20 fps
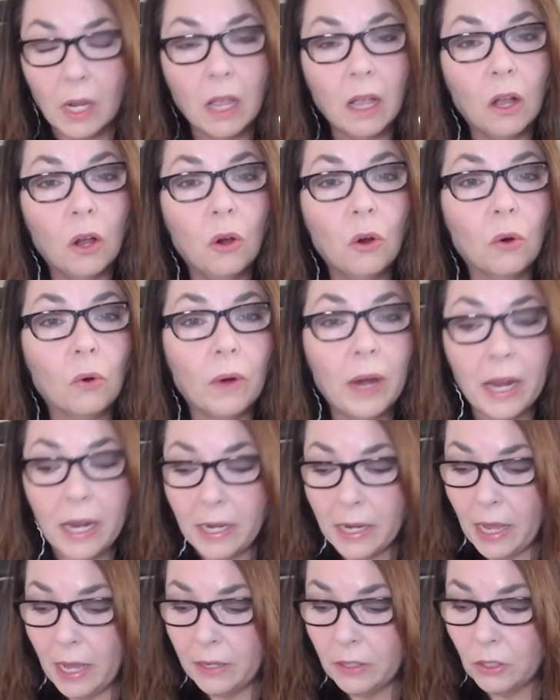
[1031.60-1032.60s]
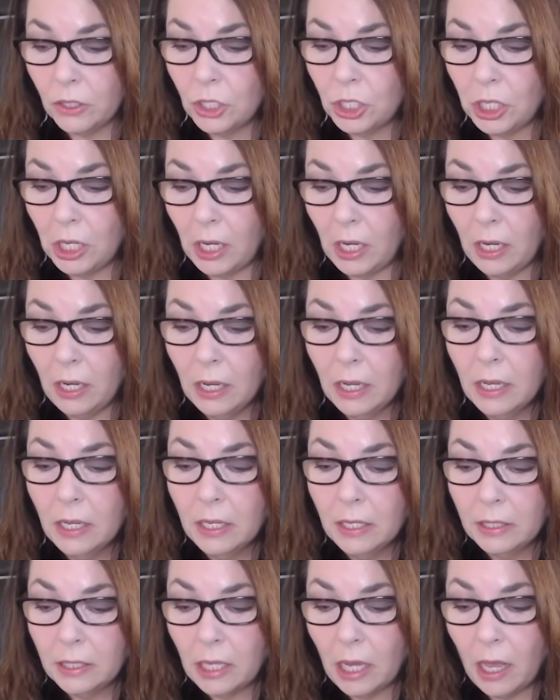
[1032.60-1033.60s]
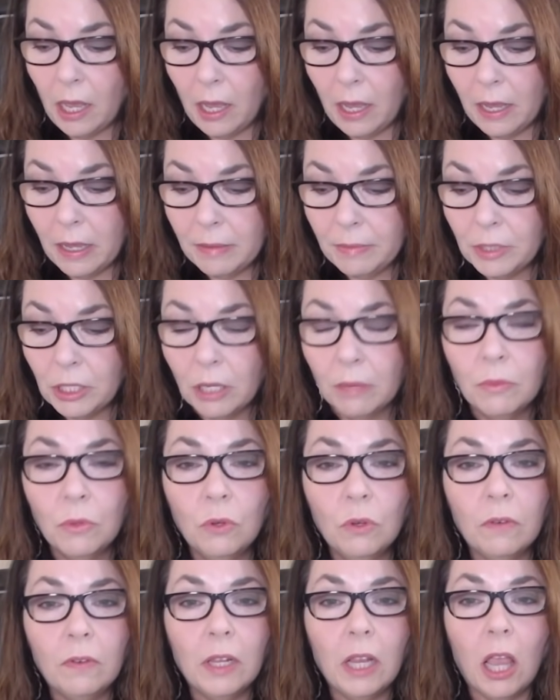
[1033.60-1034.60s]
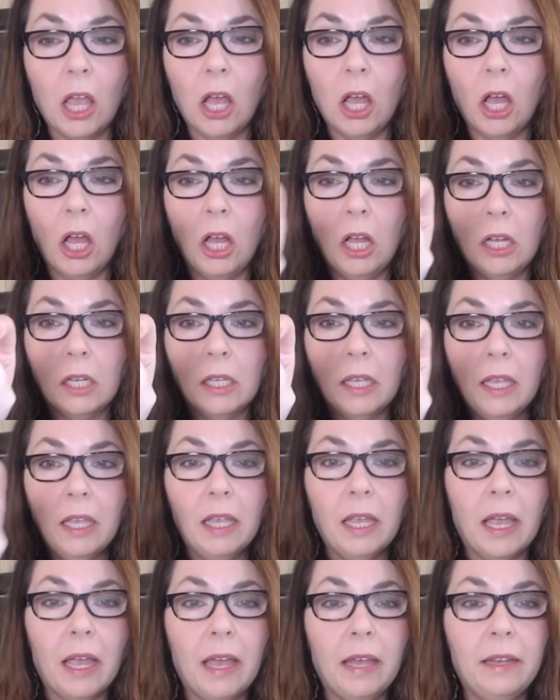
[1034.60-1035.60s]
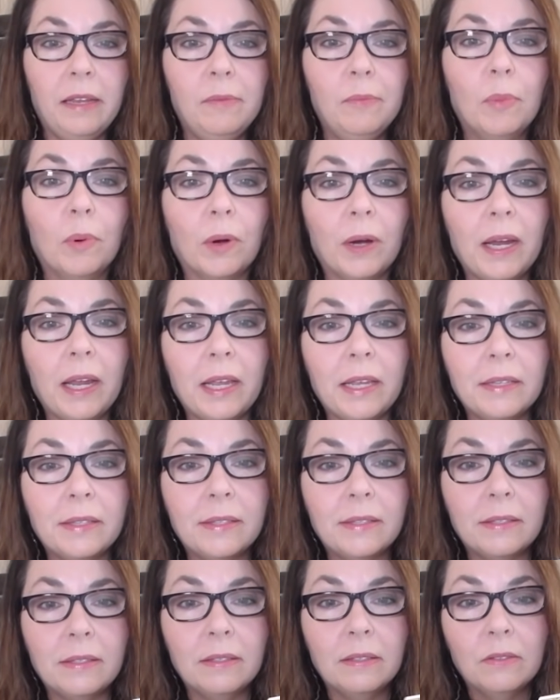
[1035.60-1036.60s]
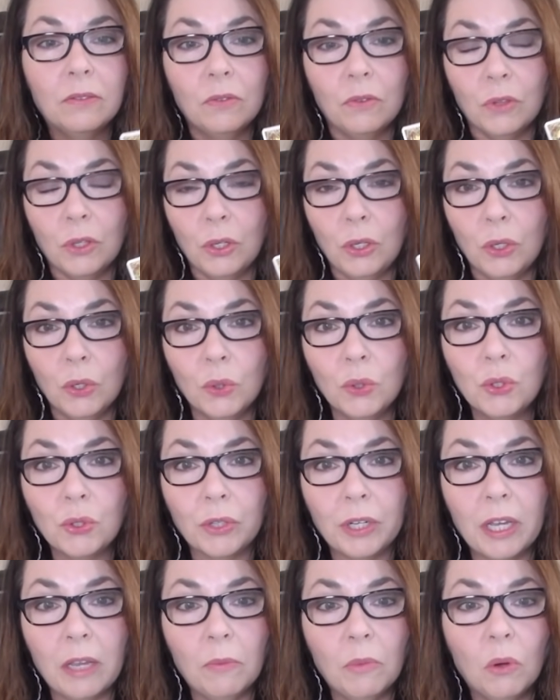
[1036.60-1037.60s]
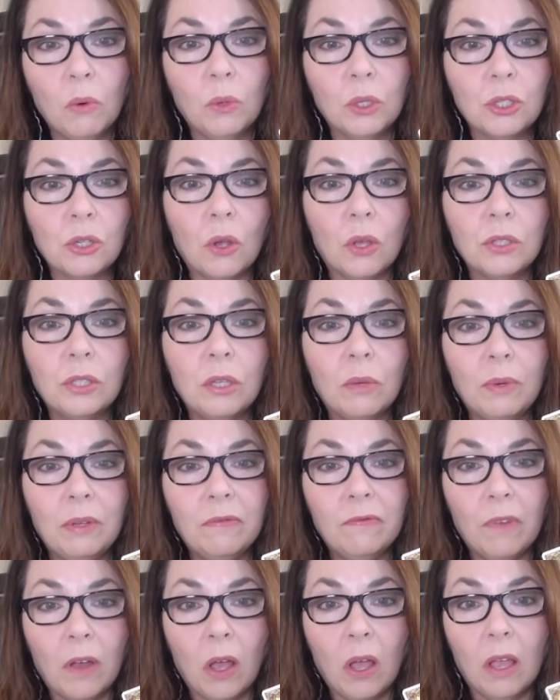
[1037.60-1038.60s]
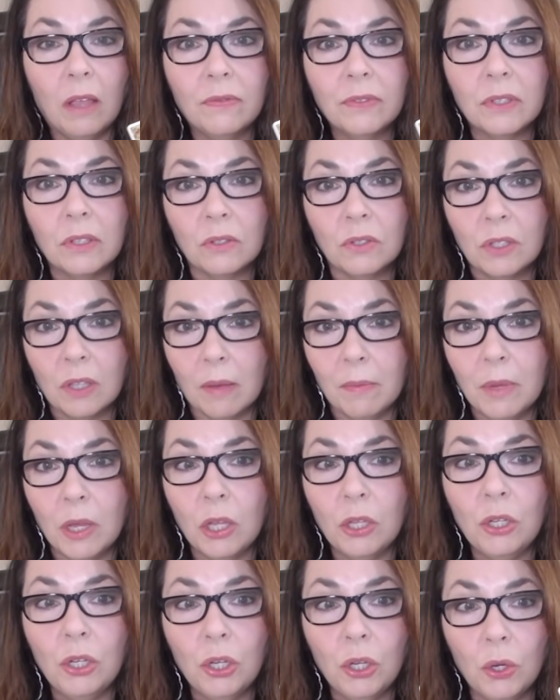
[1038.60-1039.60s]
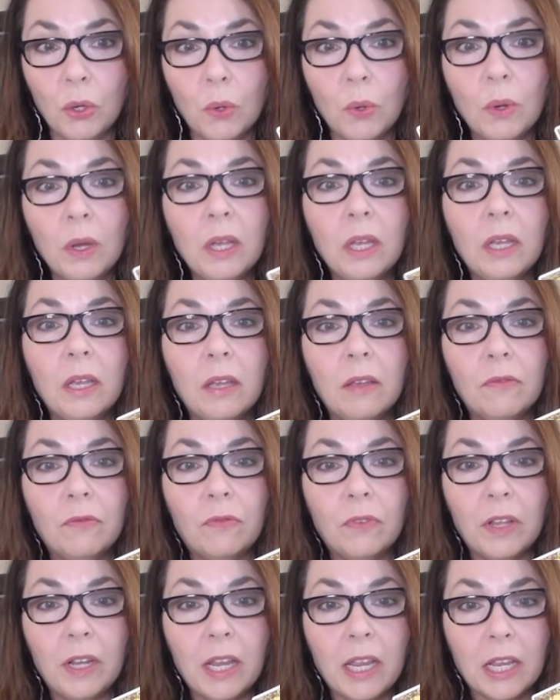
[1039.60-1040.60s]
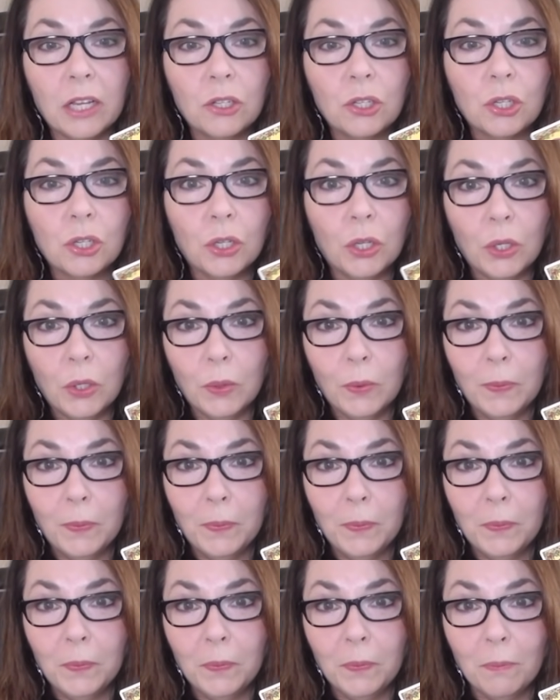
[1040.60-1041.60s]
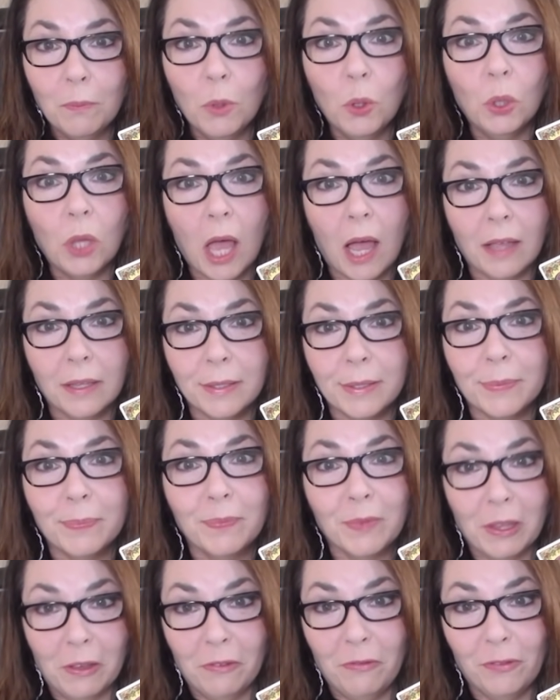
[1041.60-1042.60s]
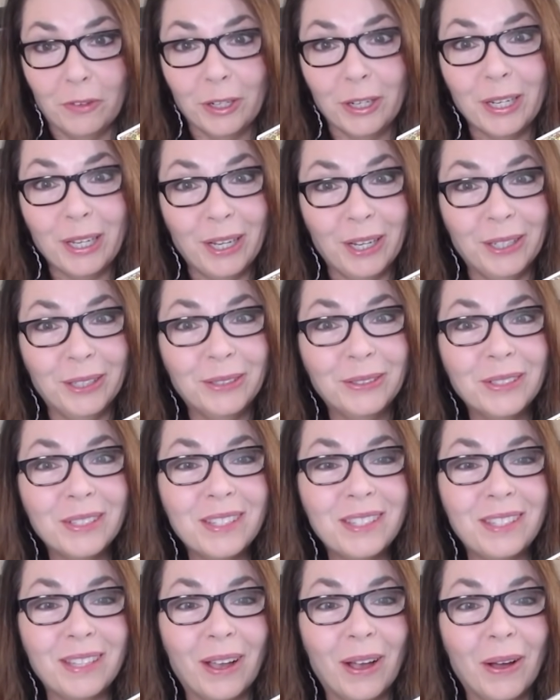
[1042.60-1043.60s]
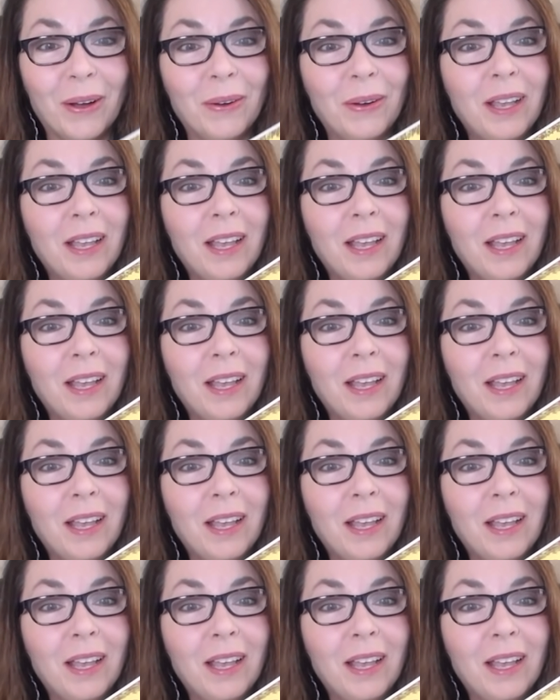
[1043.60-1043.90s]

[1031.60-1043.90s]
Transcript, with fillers: great energy, time to move along and embrace the new dream, which also involves some new financial moolahs for you. So